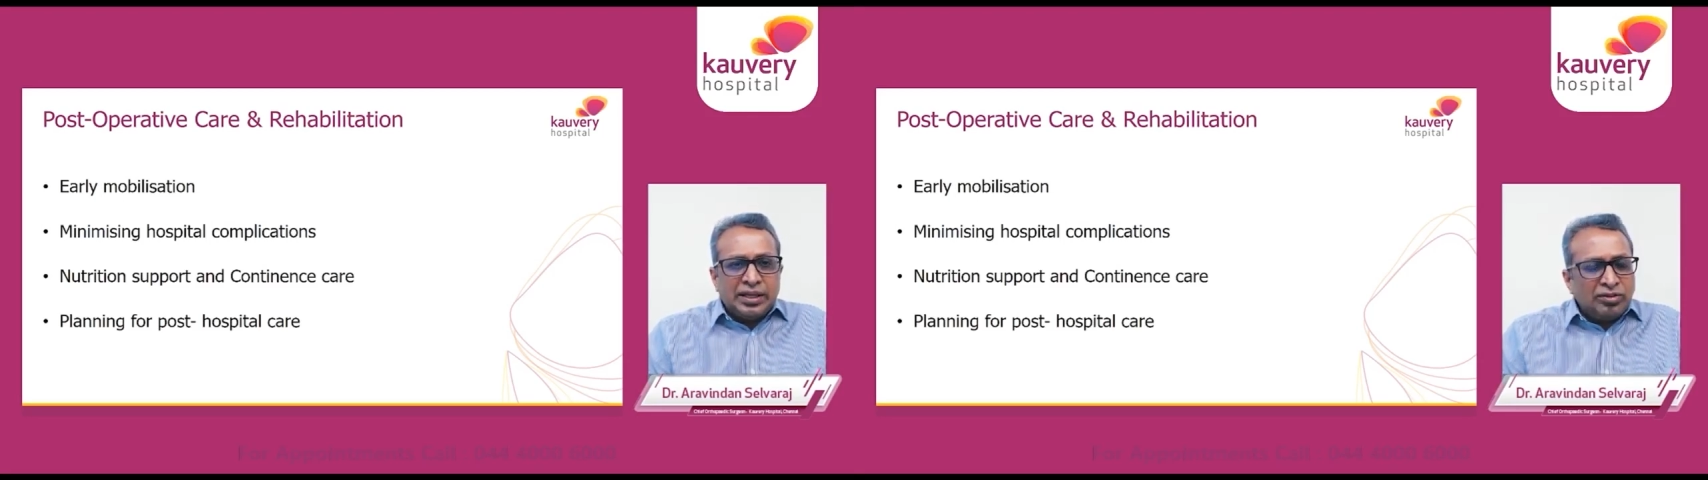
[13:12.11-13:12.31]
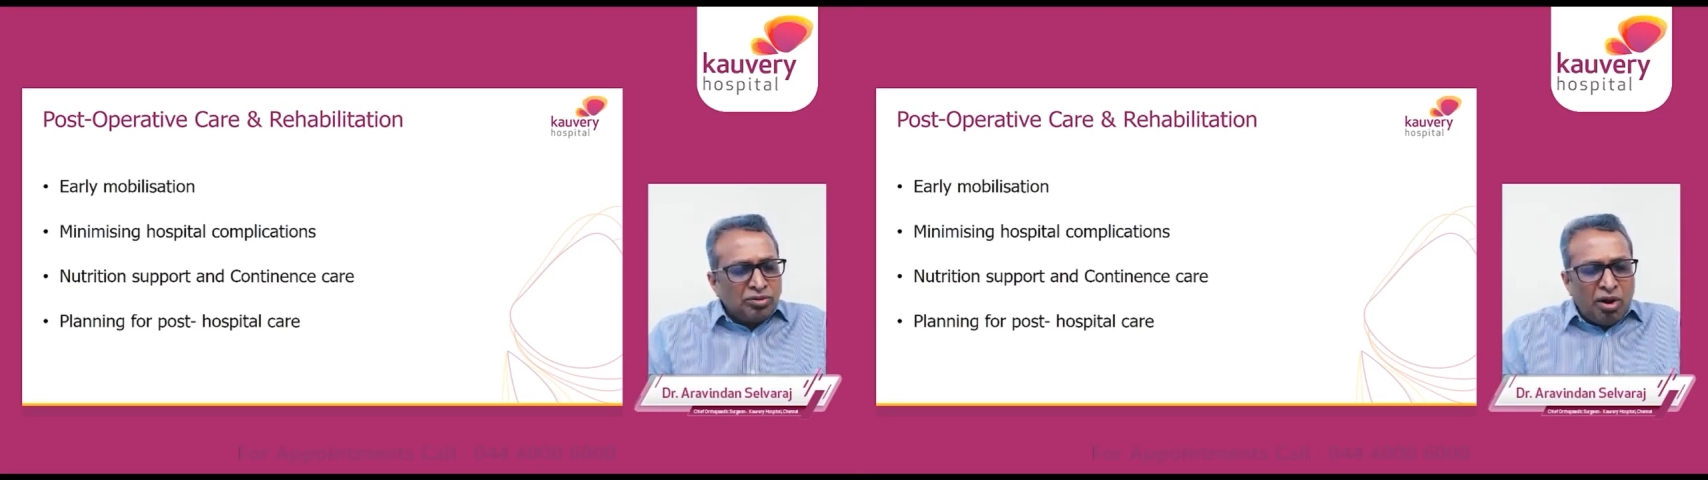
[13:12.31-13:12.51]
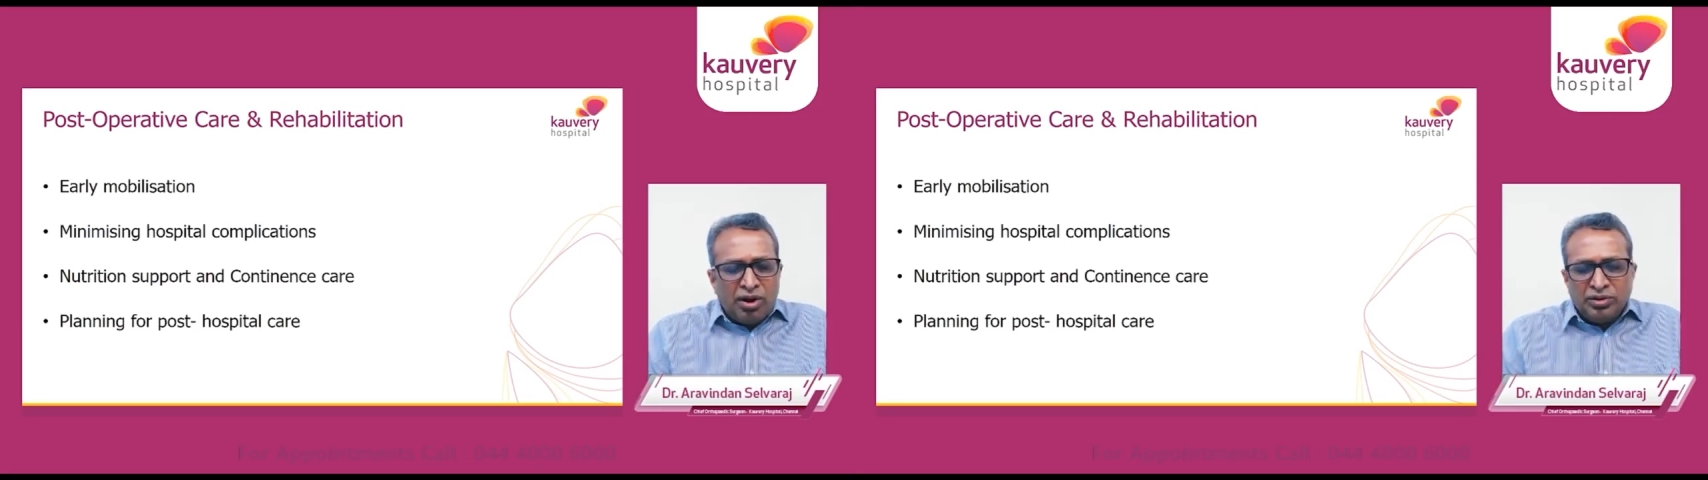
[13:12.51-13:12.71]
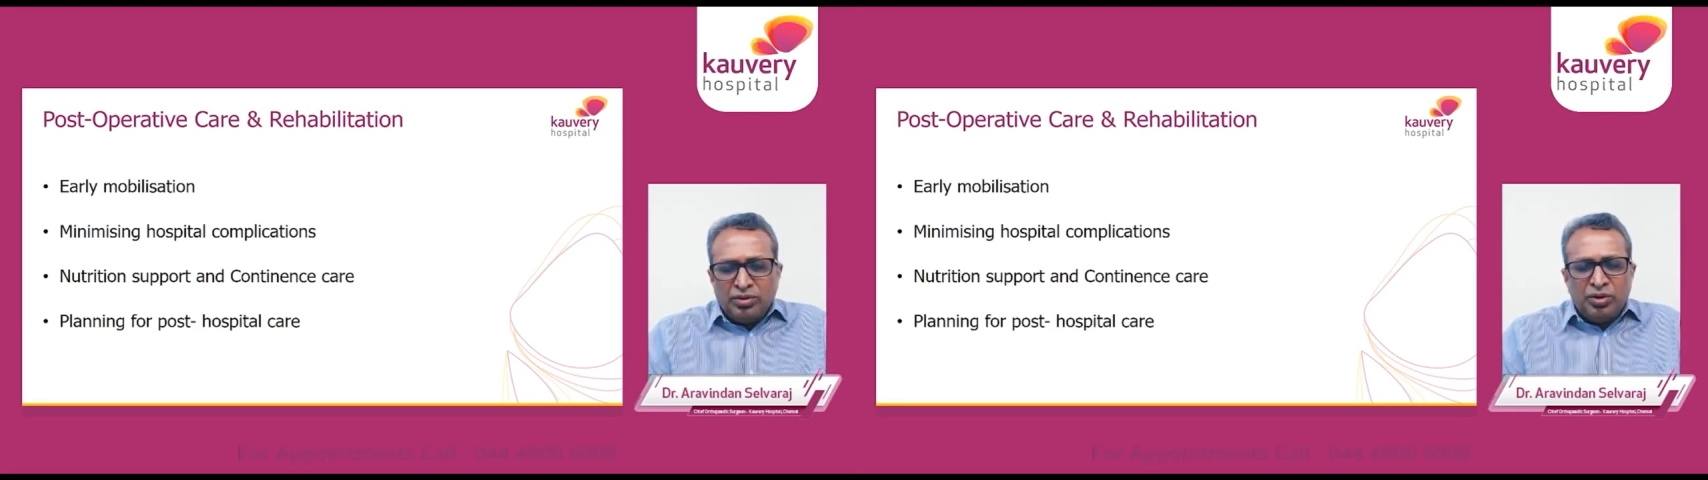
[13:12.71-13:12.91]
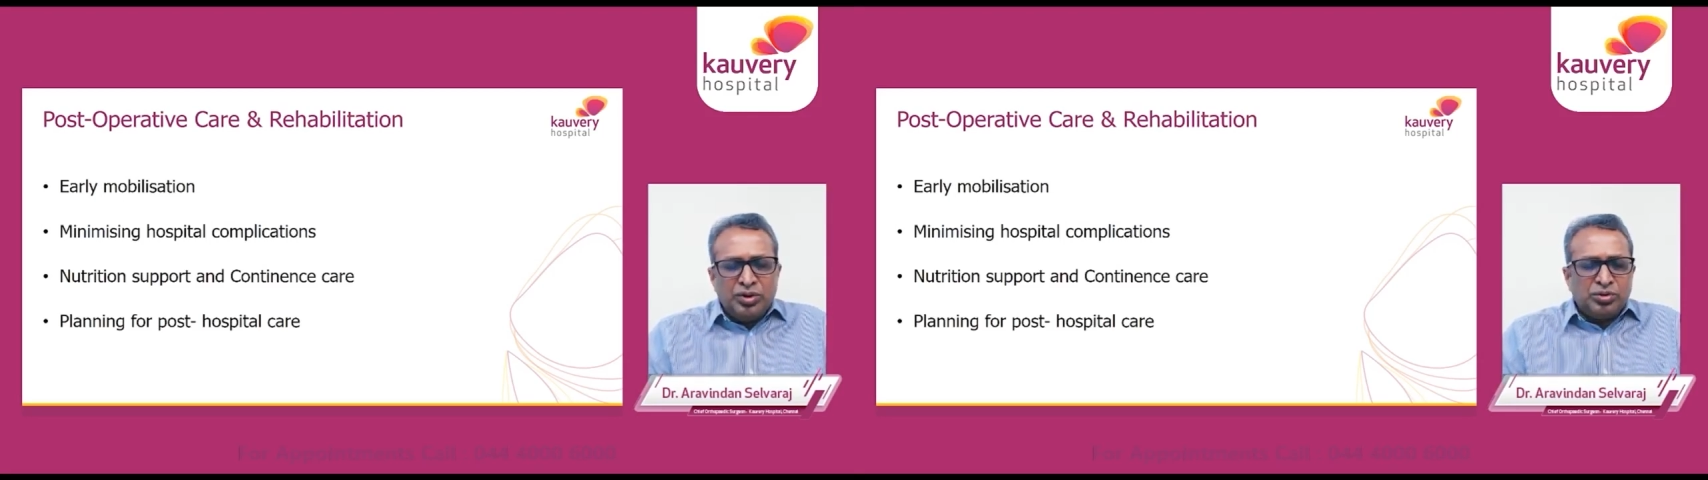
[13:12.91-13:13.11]
not
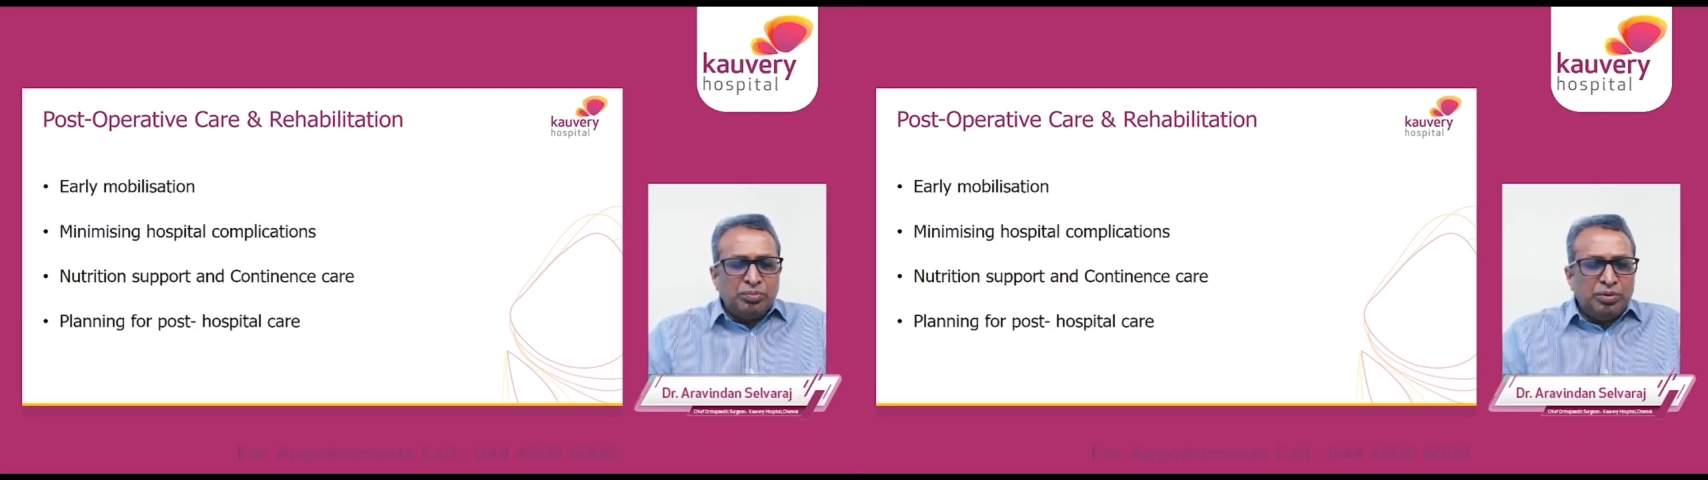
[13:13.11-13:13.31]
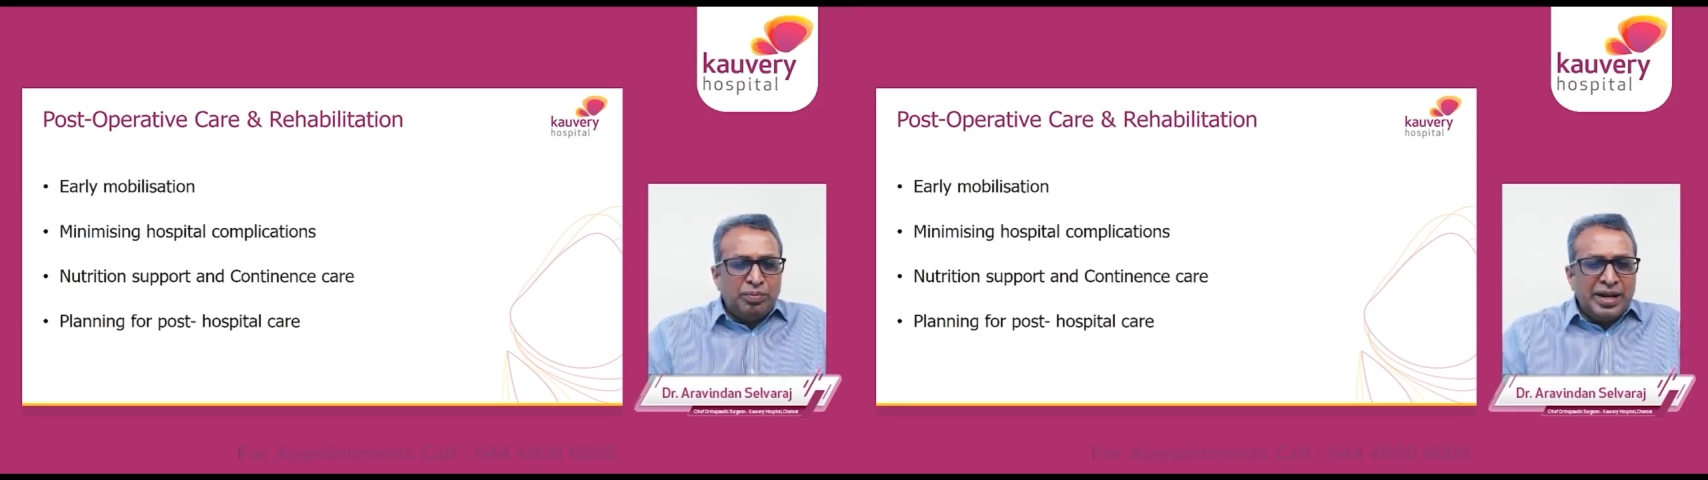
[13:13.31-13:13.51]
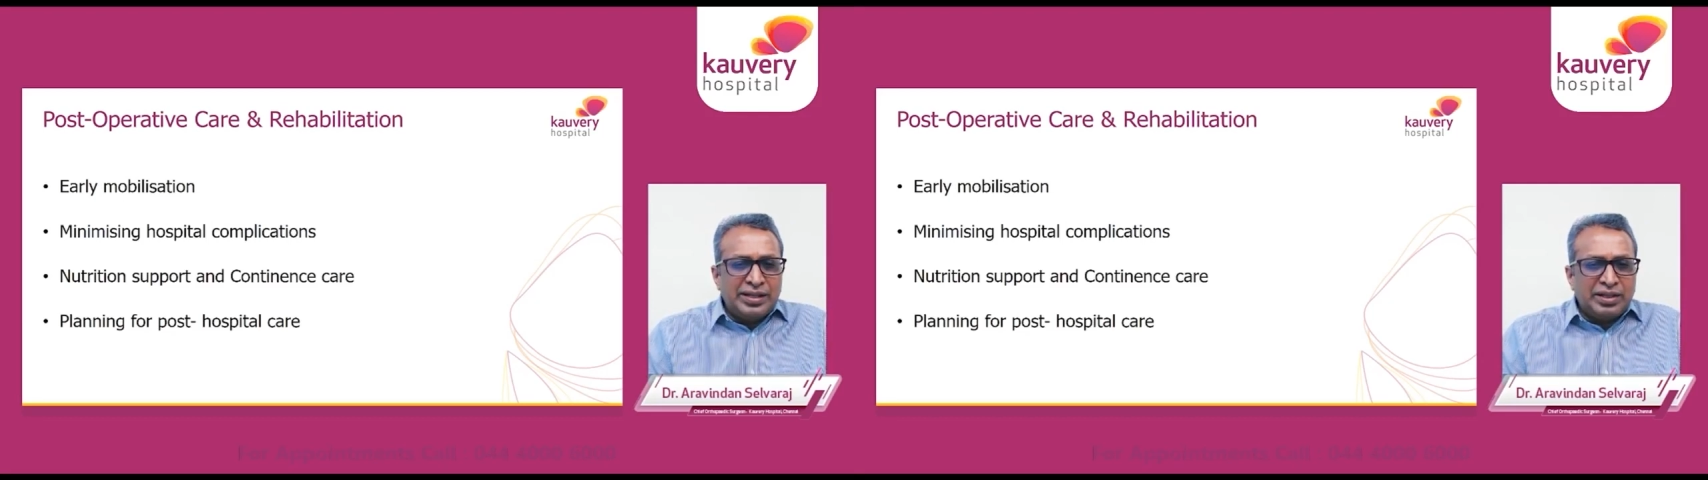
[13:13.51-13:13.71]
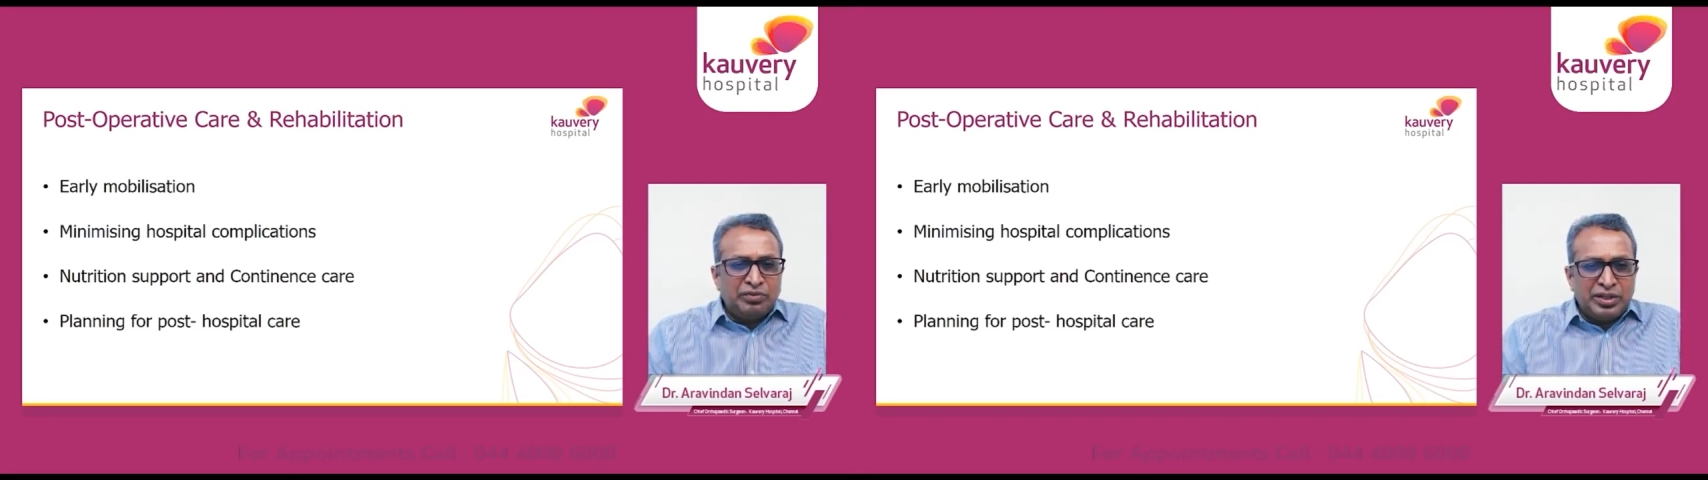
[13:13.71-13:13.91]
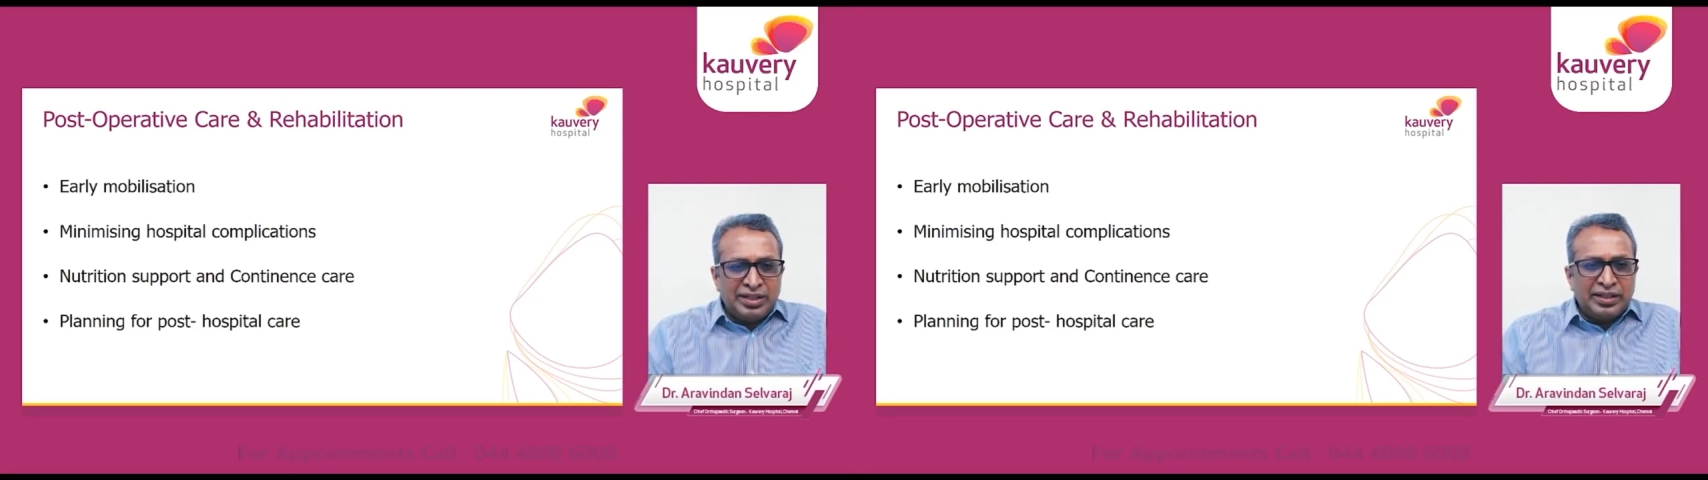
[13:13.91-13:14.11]
going to mobilize
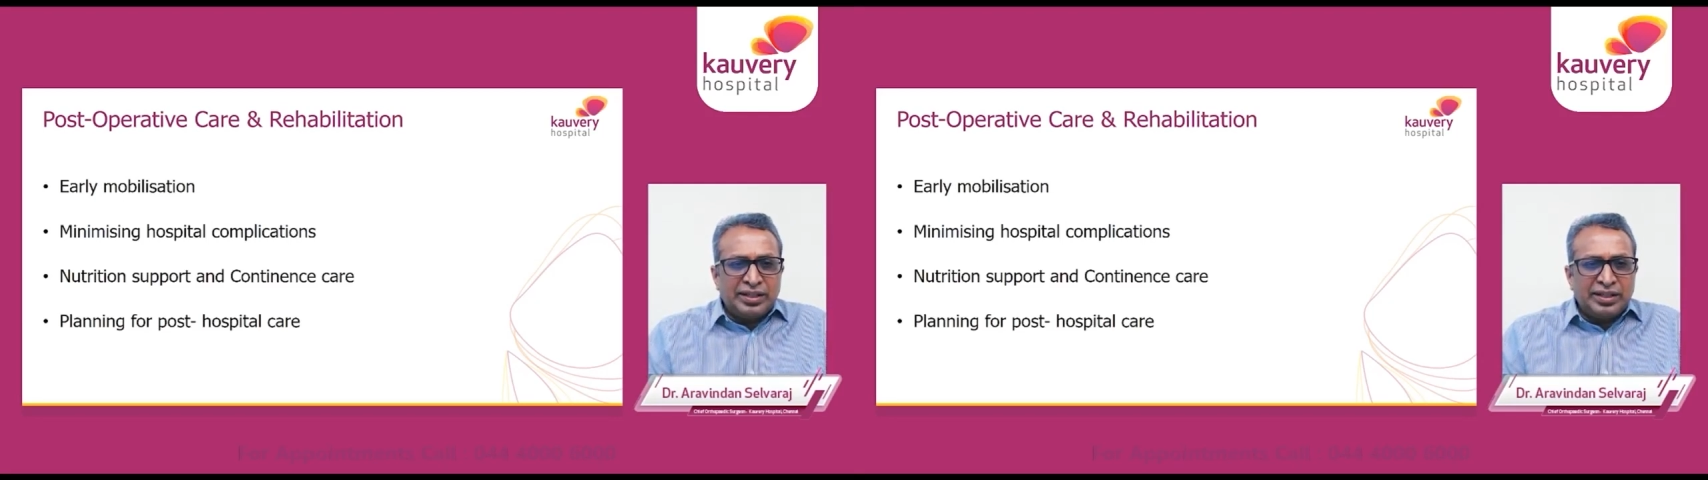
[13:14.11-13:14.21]
if you say